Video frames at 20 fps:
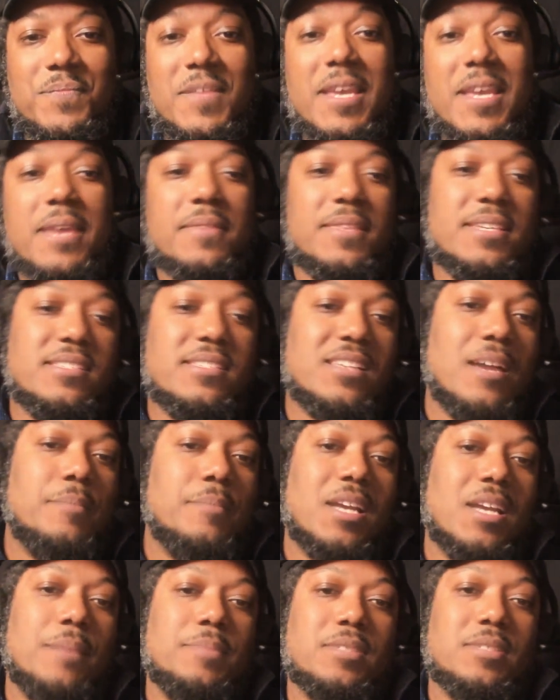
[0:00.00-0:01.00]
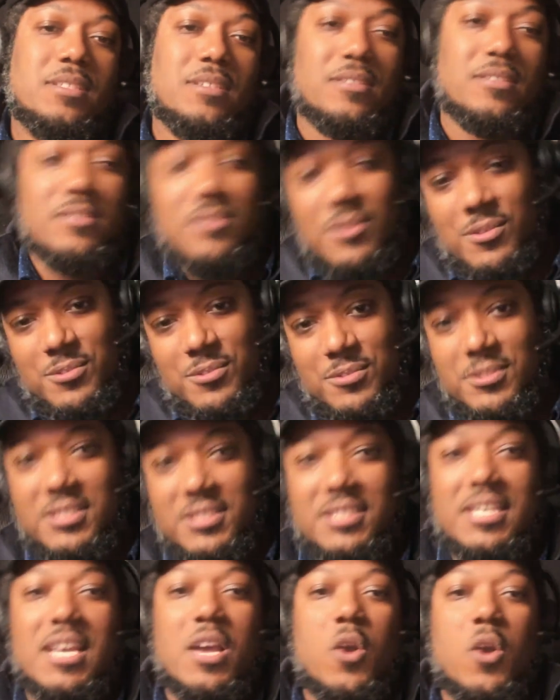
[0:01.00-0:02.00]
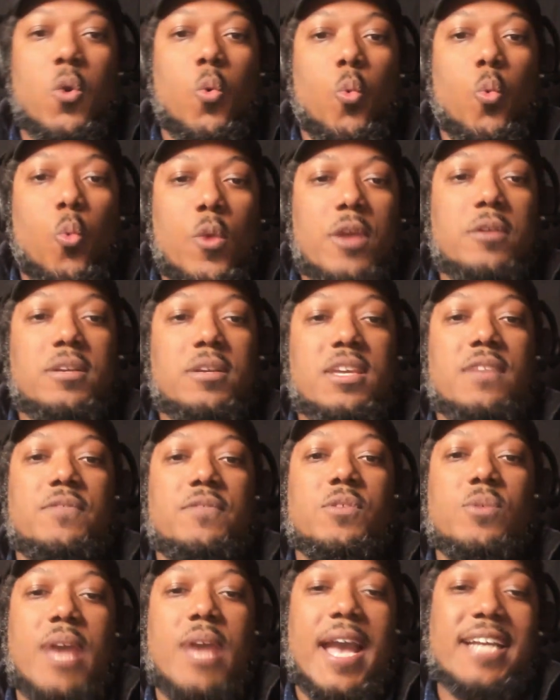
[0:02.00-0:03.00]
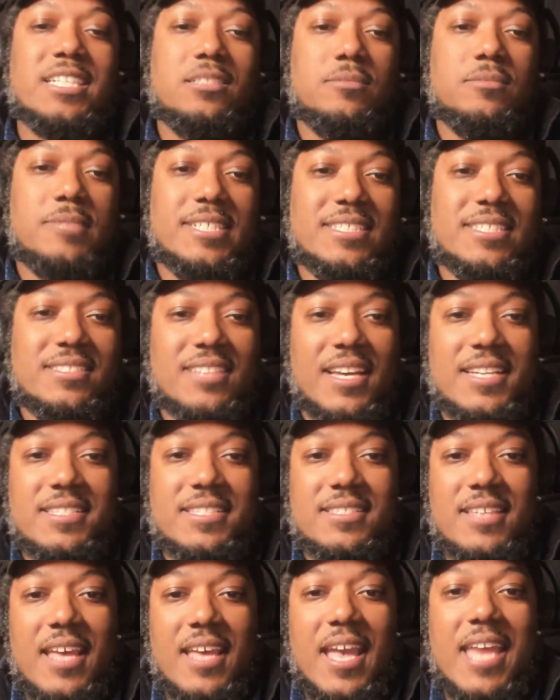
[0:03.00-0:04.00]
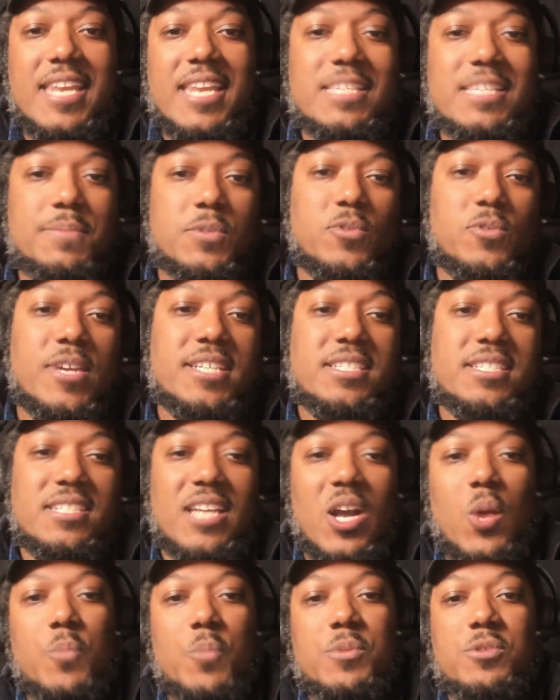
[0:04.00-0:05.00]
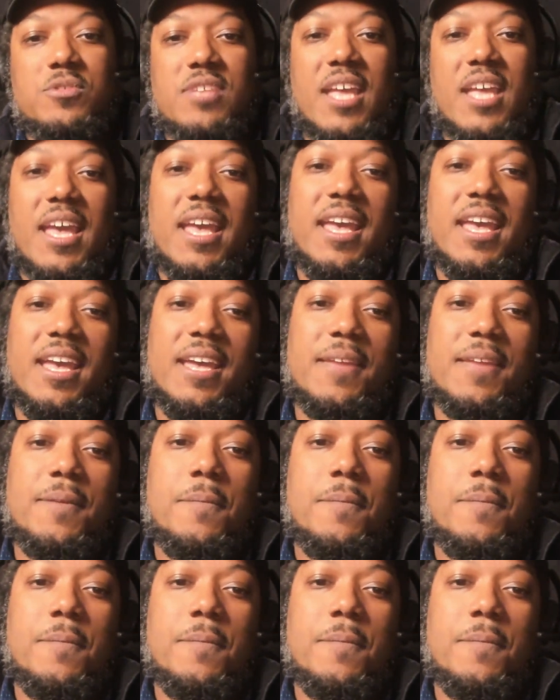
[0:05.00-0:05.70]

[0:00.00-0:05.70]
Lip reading: These coming episodes will give you actionable insights and inspiration to help you stay ahead